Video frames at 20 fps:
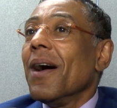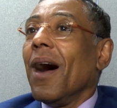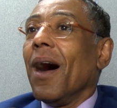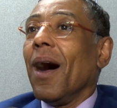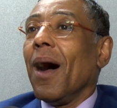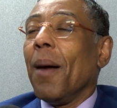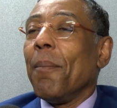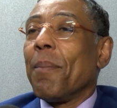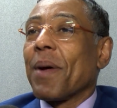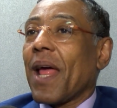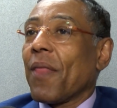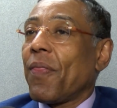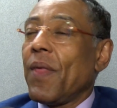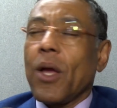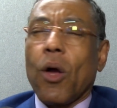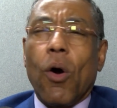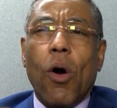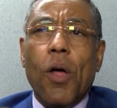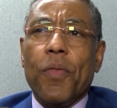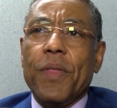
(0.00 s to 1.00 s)
Uh, but I
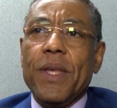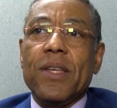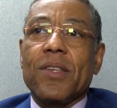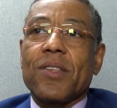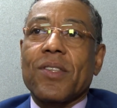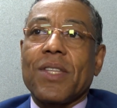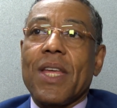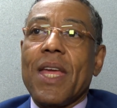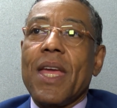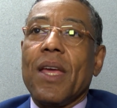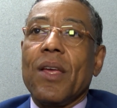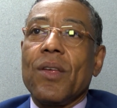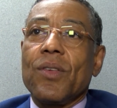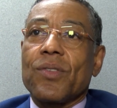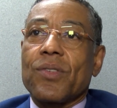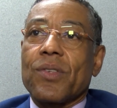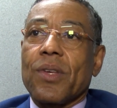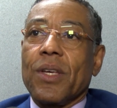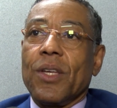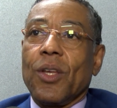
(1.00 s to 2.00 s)
think all these
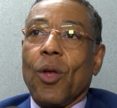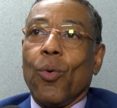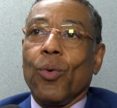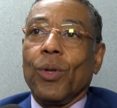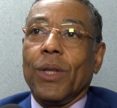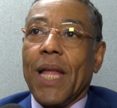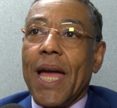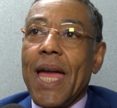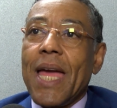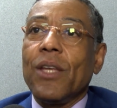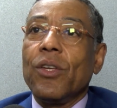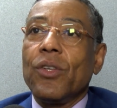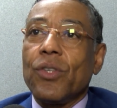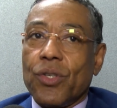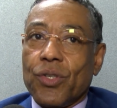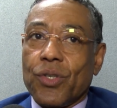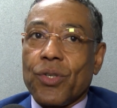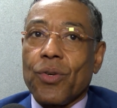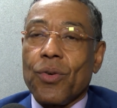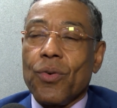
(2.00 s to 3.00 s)
things, you know,
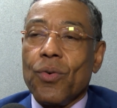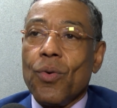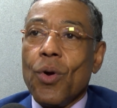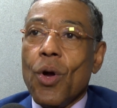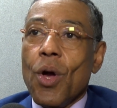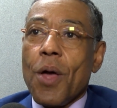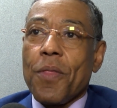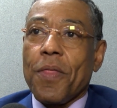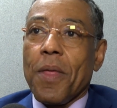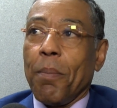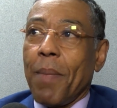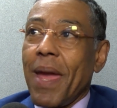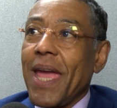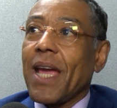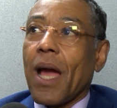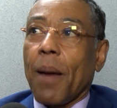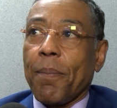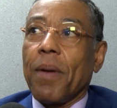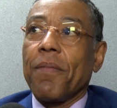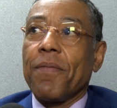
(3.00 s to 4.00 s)
lend to the
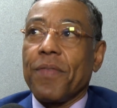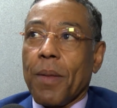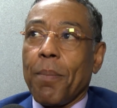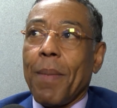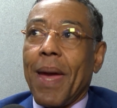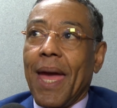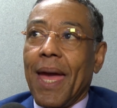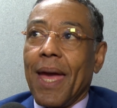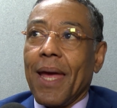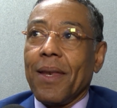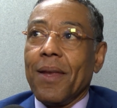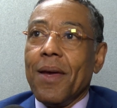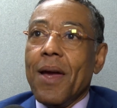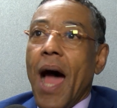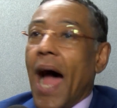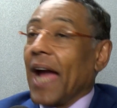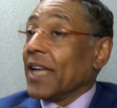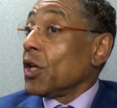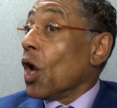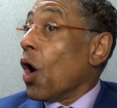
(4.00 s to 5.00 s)
makeup of the man.
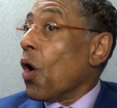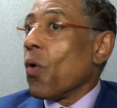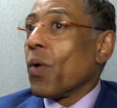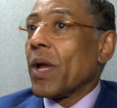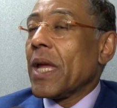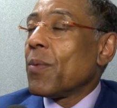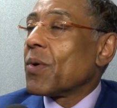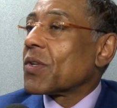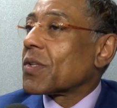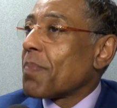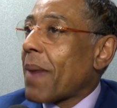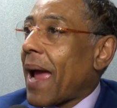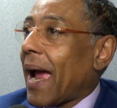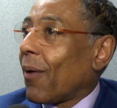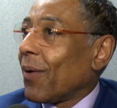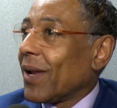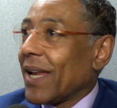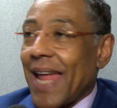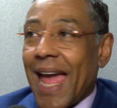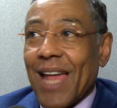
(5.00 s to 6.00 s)
I know he was
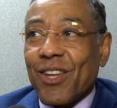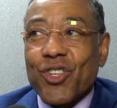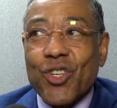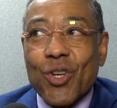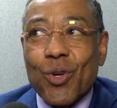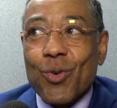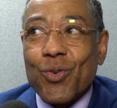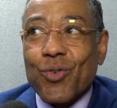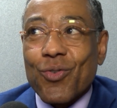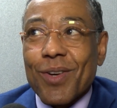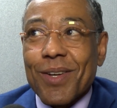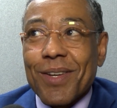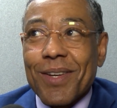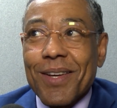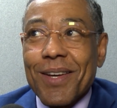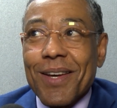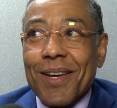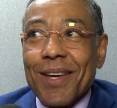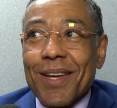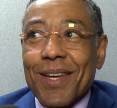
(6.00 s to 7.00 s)
married and had children
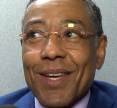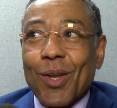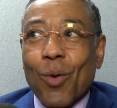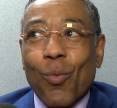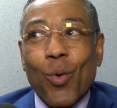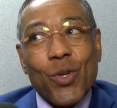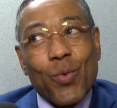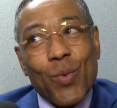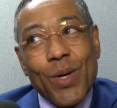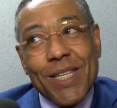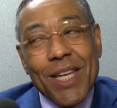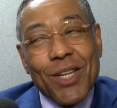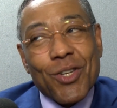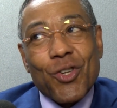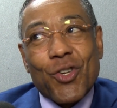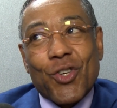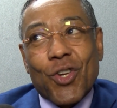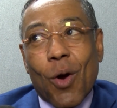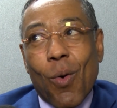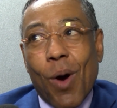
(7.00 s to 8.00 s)
you know, which we
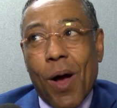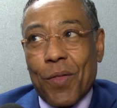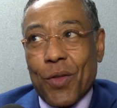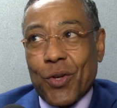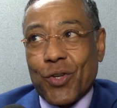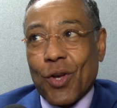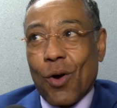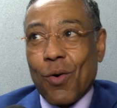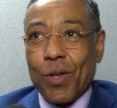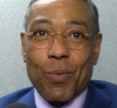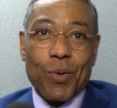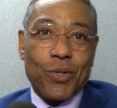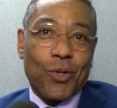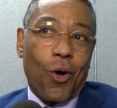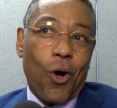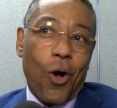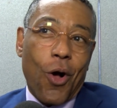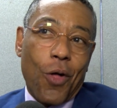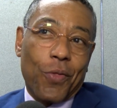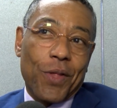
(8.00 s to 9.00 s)
didn't show on the show. There was
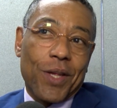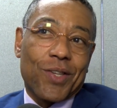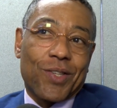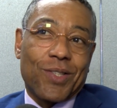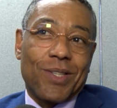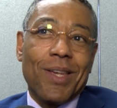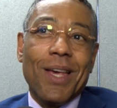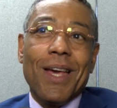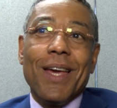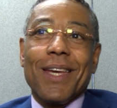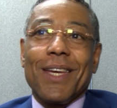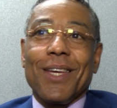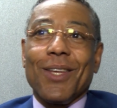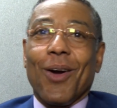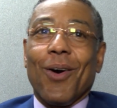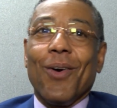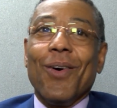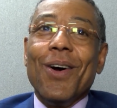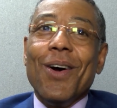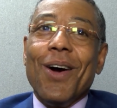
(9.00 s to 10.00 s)
all this, you
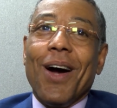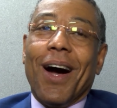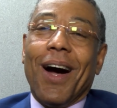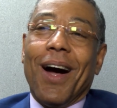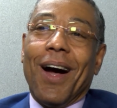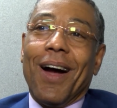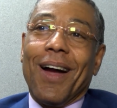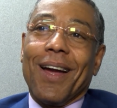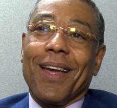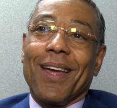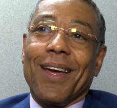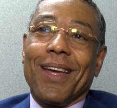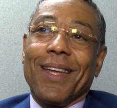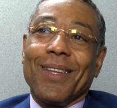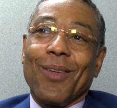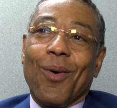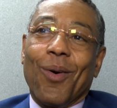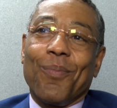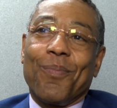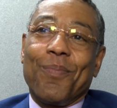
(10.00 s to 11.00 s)
know, uh,
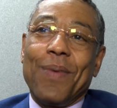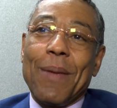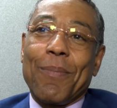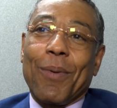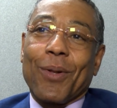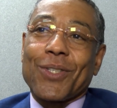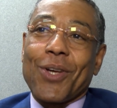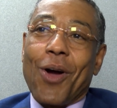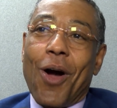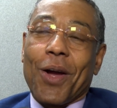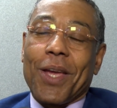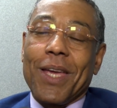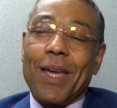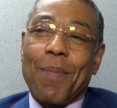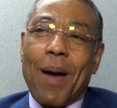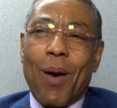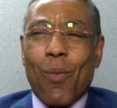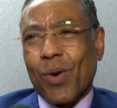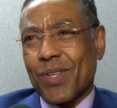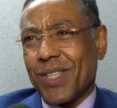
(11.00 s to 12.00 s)
people talking
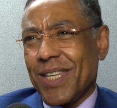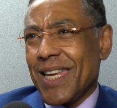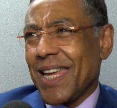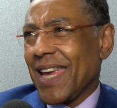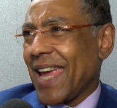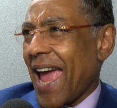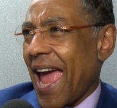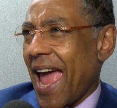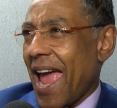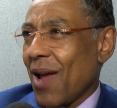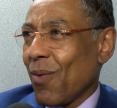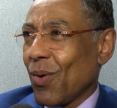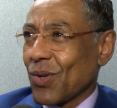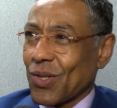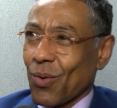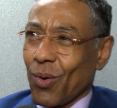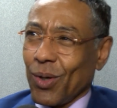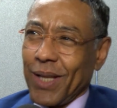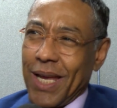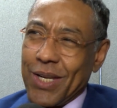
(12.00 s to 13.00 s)
about was he gay? Was
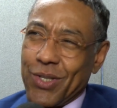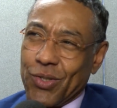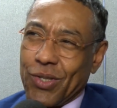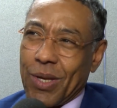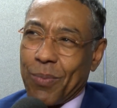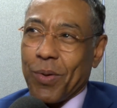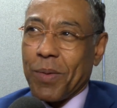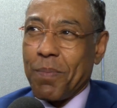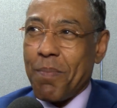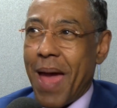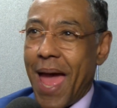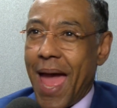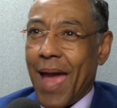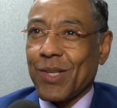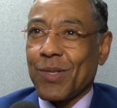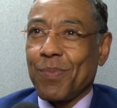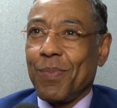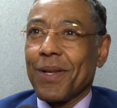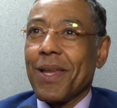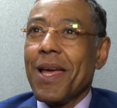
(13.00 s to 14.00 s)
there a relationship with
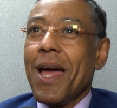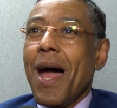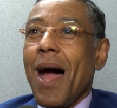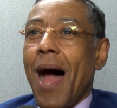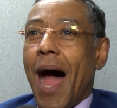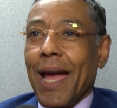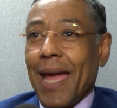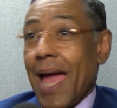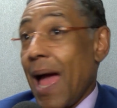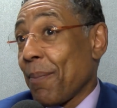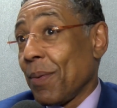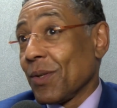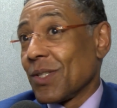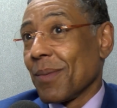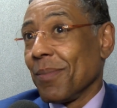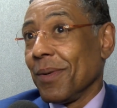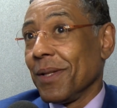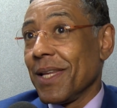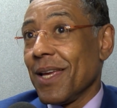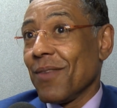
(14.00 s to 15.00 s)
Max? But I happen
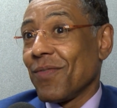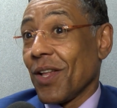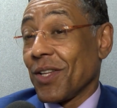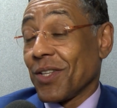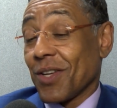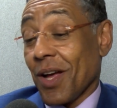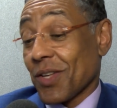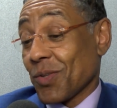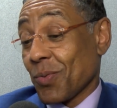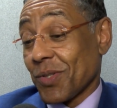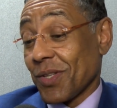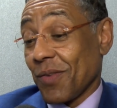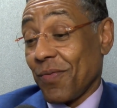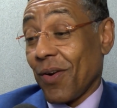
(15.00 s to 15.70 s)
to believe that Gus was a